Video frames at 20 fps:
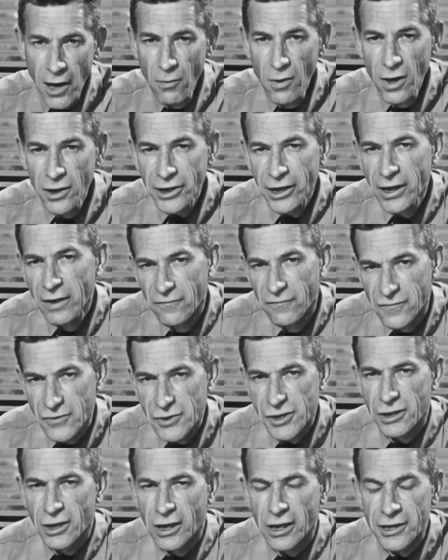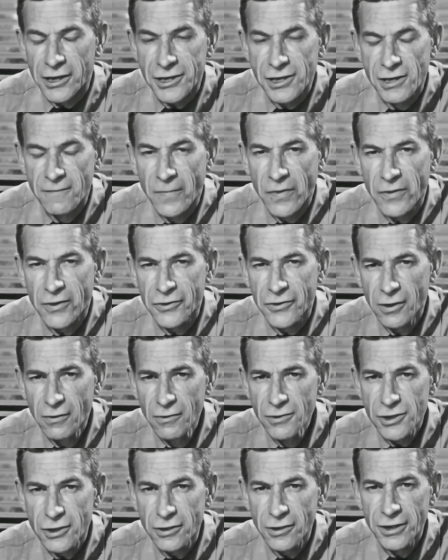I want to emphasize
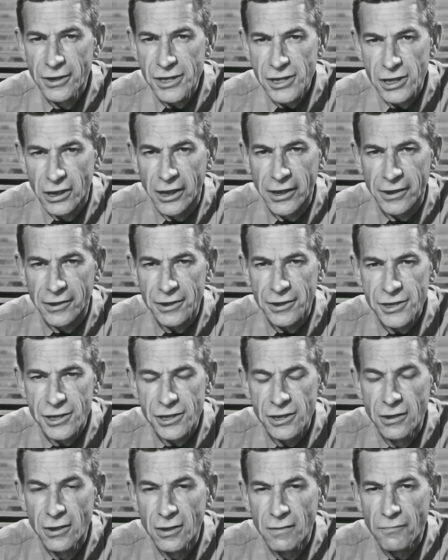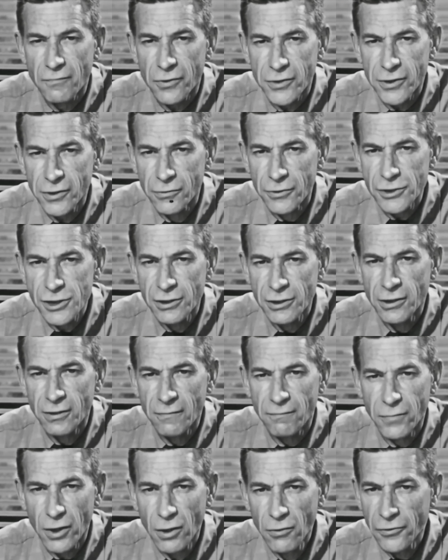that those early scientists produced
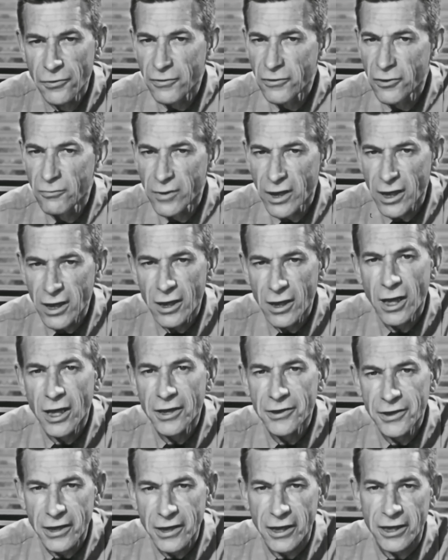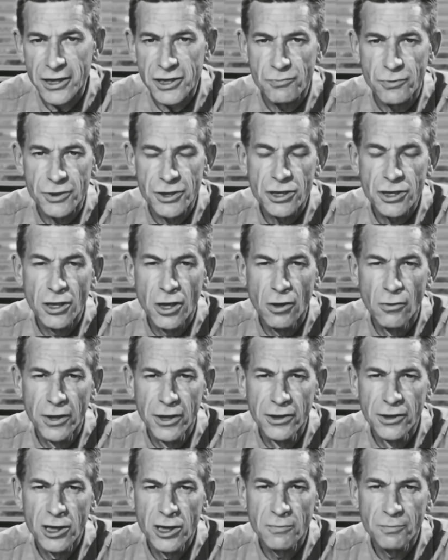both of the main ideas which
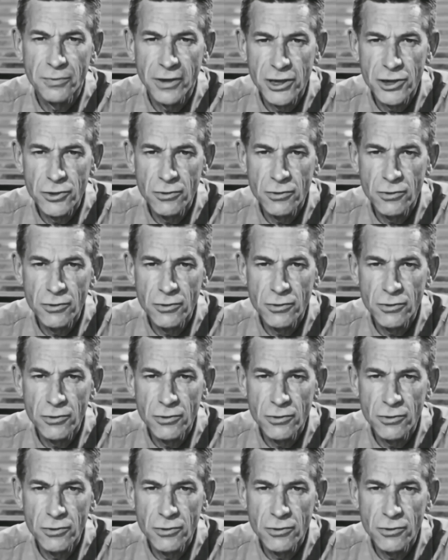go into the